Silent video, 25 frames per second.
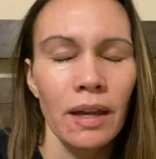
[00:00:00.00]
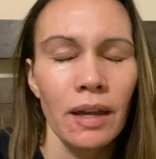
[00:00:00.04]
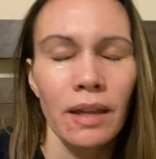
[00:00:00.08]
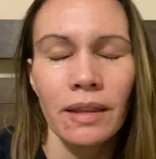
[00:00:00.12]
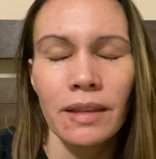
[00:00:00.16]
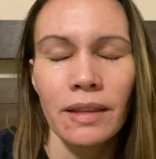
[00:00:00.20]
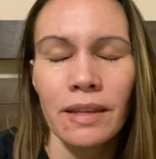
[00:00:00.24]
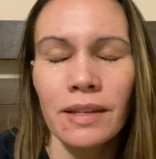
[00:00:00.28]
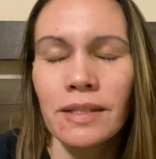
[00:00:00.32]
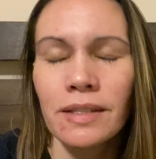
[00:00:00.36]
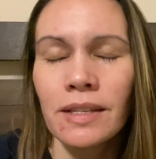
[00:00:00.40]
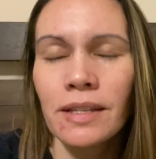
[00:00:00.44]

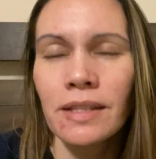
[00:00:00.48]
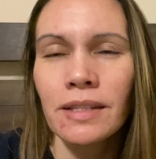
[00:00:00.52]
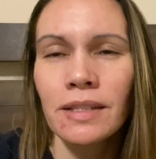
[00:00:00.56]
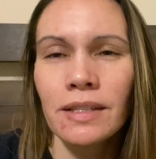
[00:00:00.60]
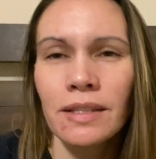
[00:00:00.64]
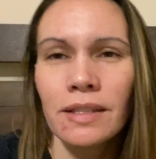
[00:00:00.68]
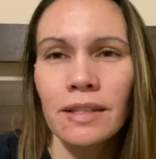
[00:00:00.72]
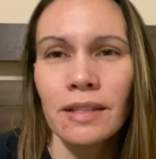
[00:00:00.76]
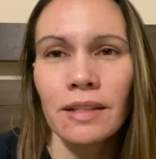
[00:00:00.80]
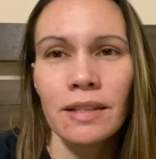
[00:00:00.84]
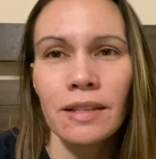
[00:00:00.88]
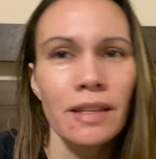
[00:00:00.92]
this
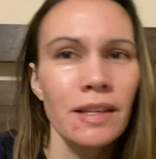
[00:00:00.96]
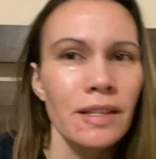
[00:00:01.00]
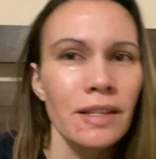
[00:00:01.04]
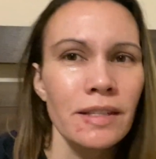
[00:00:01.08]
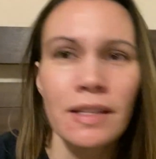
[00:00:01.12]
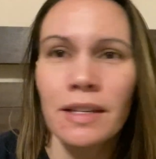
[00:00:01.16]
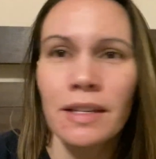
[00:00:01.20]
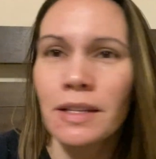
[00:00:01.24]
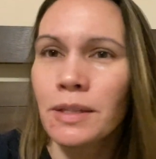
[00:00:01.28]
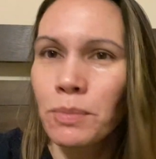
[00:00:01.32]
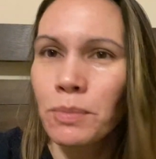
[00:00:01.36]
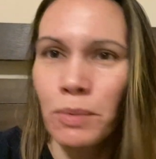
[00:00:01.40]

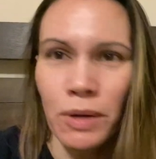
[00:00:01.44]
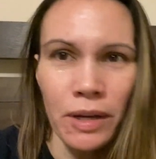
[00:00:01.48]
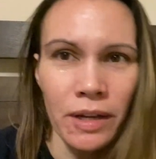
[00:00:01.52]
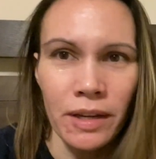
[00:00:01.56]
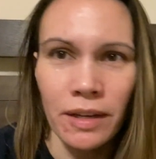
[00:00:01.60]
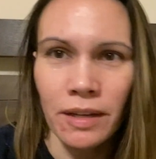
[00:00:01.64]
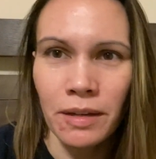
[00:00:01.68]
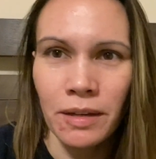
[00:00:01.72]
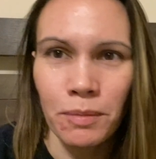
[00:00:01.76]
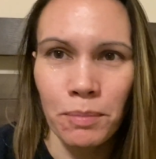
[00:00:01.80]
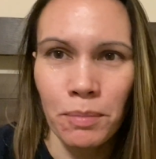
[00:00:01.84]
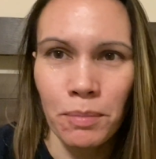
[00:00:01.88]
is
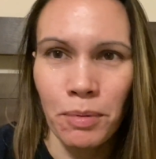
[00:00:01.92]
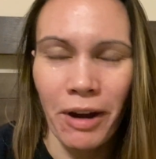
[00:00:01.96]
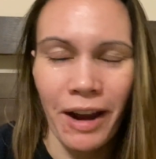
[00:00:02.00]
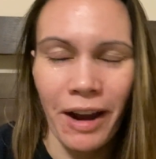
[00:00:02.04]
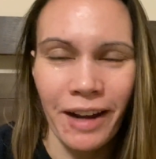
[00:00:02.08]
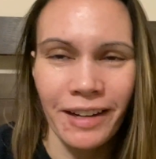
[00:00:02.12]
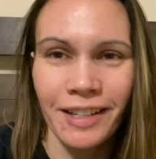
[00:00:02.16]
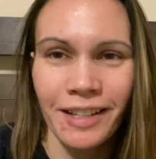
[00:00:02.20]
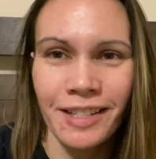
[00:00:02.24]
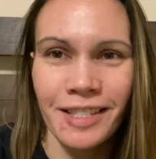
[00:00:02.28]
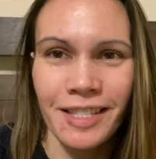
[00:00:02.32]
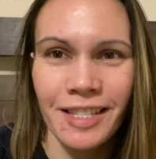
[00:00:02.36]
what
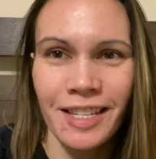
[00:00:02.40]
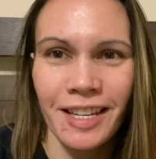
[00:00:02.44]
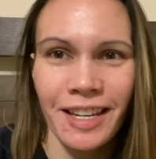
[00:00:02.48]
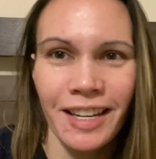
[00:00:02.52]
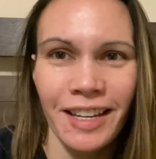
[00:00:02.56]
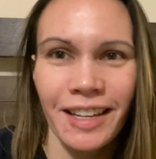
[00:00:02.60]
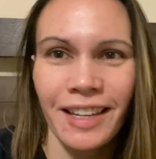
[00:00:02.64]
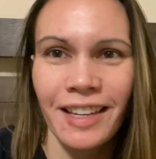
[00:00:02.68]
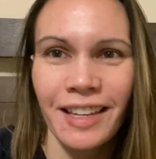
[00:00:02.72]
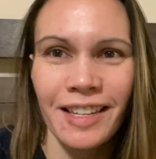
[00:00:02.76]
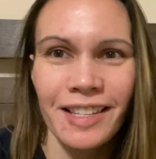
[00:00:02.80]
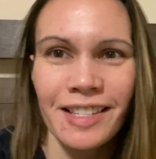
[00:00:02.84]
pregnancy
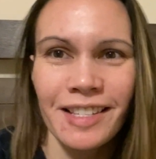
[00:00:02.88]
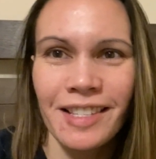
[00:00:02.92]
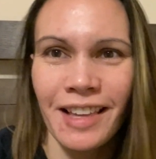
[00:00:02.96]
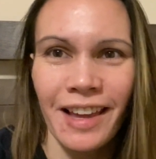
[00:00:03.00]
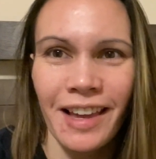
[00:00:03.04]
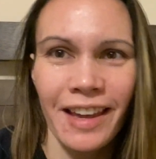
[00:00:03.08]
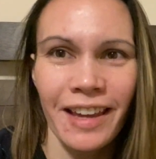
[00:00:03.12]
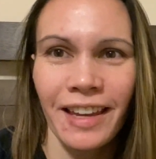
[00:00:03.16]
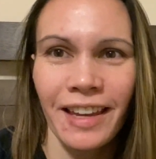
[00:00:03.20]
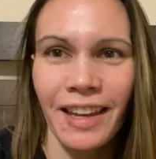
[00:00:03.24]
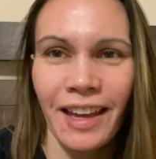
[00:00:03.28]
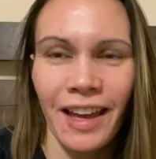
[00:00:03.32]
is
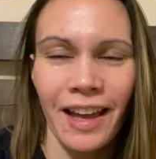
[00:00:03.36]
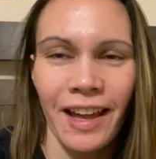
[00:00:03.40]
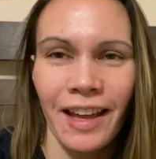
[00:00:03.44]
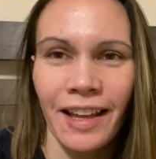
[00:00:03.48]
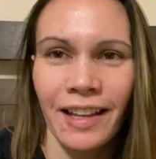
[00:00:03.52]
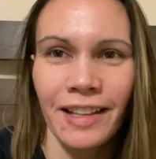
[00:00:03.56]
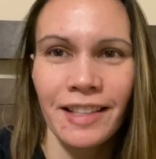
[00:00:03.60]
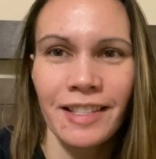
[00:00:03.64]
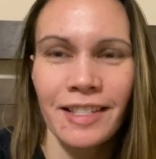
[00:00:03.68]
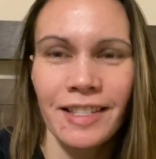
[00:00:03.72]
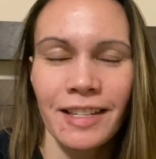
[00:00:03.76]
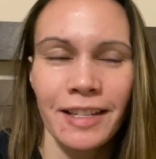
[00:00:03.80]
like
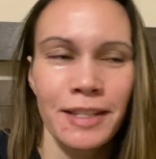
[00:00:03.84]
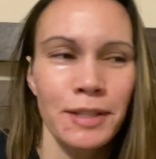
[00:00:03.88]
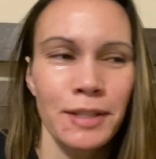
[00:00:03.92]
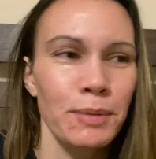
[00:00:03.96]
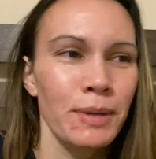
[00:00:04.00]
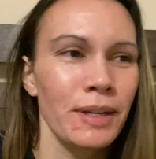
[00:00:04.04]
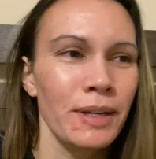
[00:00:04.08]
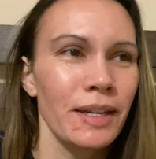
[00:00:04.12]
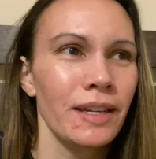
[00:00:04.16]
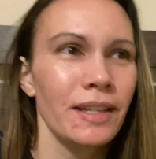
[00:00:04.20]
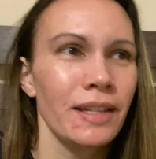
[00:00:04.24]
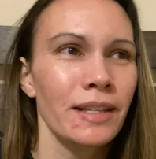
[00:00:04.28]
at 6
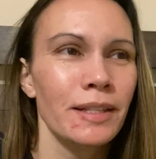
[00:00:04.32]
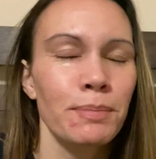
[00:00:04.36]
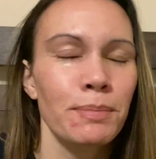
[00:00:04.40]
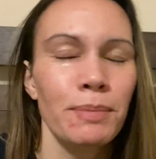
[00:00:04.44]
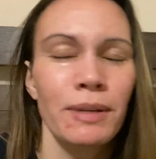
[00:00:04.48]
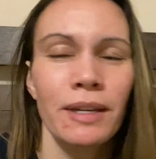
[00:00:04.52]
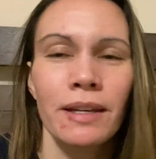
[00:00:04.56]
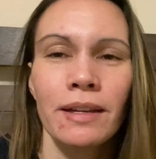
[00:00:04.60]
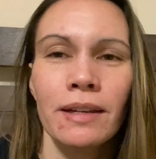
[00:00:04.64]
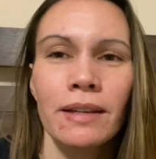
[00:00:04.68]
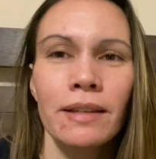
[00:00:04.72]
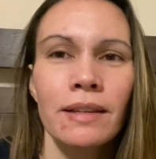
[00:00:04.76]
weeks,
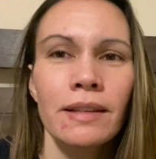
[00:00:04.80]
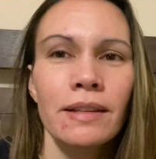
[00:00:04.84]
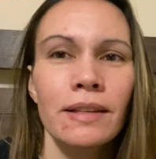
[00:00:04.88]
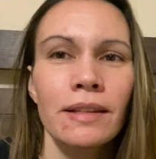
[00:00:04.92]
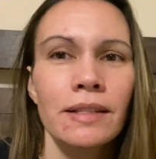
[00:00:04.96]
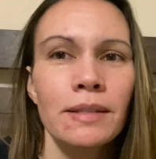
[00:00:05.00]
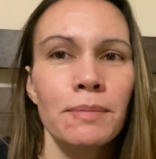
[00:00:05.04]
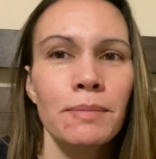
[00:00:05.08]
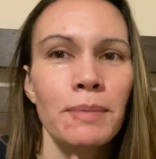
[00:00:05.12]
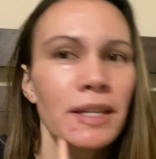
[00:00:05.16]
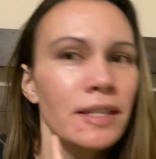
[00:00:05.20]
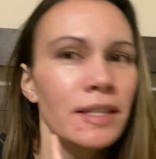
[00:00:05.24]

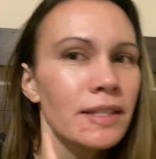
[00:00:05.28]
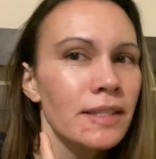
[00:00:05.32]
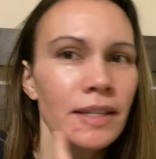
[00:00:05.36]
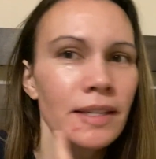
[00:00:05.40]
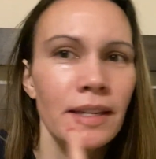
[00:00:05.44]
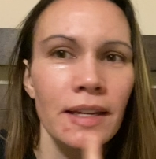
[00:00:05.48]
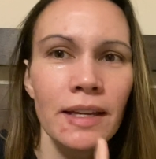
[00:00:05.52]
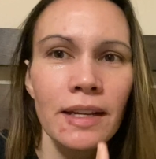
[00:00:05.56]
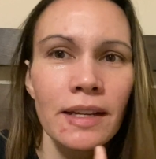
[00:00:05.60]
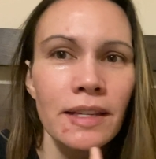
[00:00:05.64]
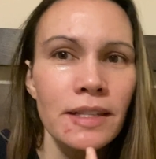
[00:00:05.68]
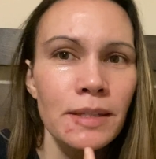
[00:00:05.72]
because my
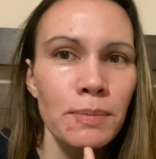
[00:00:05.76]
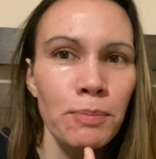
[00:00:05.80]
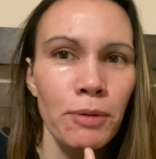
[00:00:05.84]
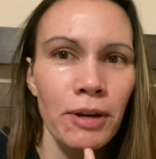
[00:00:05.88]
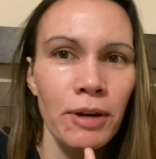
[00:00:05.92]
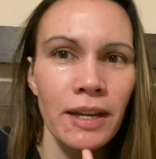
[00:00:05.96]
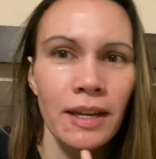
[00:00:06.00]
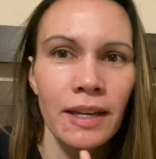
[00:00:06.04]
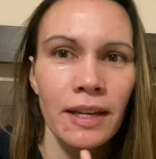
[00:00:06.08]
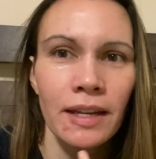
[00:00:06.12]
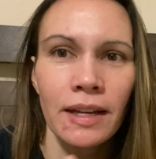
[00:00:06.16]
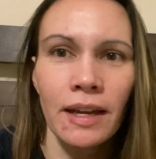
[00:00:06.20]
skin is
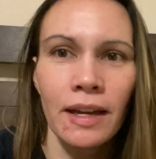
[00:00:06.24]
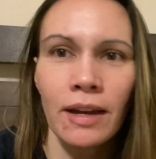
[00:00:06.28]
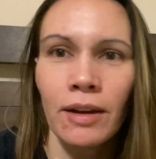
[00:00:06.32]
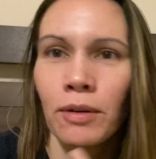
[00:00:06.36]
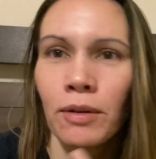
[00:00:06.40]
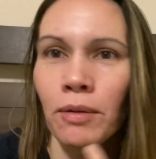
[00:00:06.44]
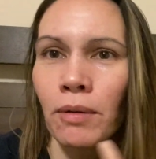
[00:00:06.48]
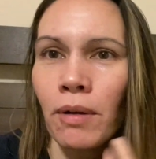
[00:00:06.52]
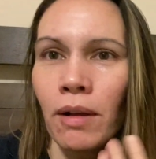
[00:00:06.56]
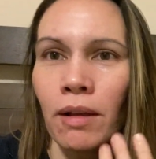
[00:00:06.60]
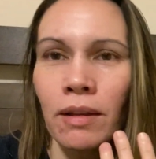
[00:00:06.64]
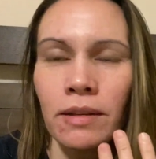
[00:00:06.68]
breaking
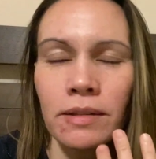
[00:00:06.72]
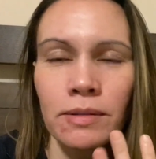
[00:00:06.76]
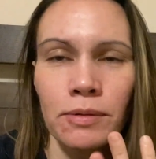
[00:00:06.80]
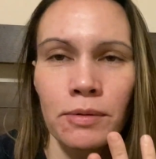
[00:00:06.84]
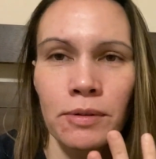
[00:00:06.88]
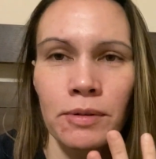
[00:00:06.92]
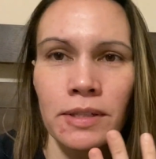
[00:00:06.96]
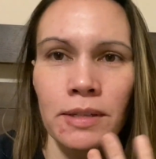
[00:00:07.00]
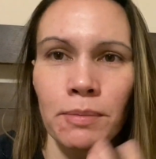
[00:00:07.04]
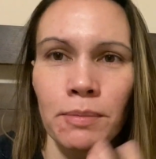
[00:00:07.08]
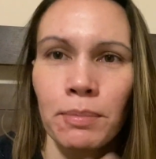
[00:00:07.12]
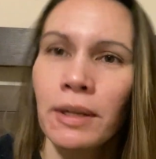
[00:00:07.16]
out all
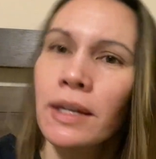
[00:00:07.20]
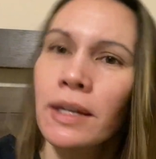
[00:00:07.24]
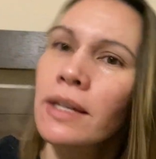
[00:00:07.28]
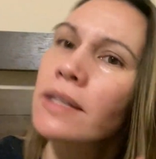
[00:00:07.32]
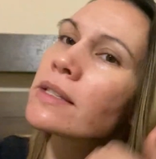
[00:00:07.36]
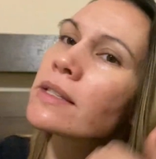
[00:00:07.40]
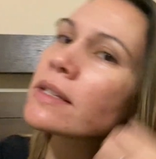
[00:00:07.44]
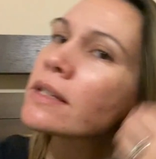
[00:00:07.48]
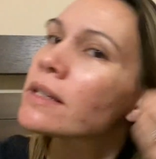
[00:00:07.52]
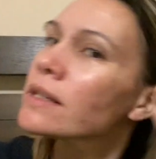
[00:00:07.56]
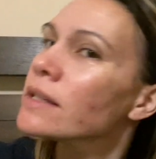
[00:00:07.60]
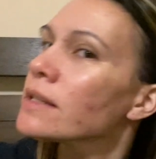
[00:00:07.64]
sorts of
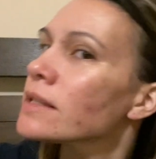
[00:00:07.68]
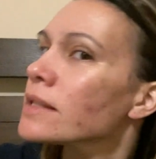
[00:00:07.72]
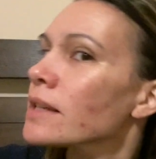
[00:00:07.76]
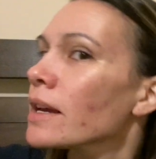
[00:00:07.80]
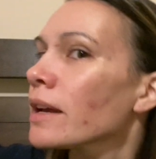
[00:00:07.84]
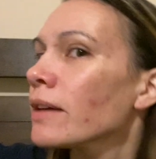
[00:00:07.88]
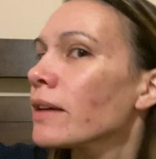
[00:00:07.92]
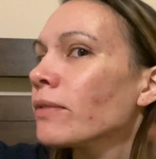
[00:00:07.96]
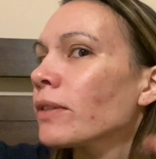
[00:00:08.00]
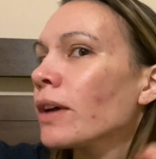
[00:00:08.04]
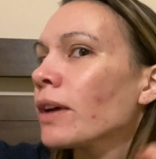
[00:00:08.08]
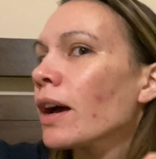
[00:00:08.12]
places.
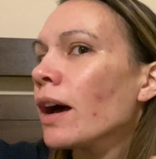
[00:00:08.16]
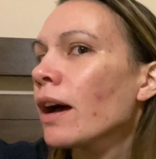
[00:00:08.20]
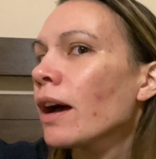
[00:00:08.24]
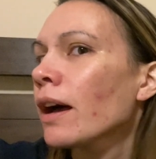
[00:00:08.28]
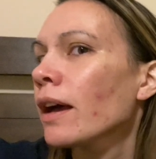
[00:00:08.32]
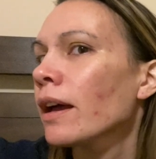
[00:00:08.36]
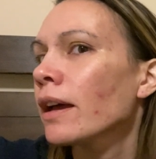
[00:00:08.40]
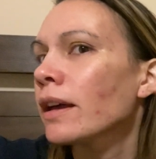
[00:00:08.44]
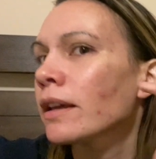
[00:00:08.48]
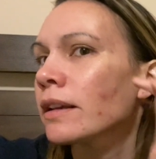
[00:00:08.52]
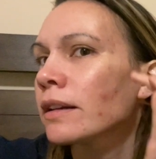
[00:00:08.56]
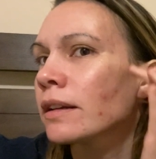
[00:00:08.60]
I've
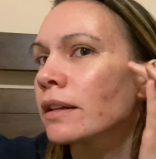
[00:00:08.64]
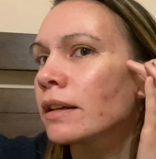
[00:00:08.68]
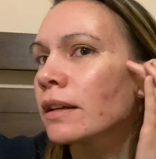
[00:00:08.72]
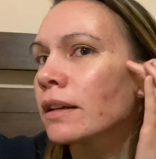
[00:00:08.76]
got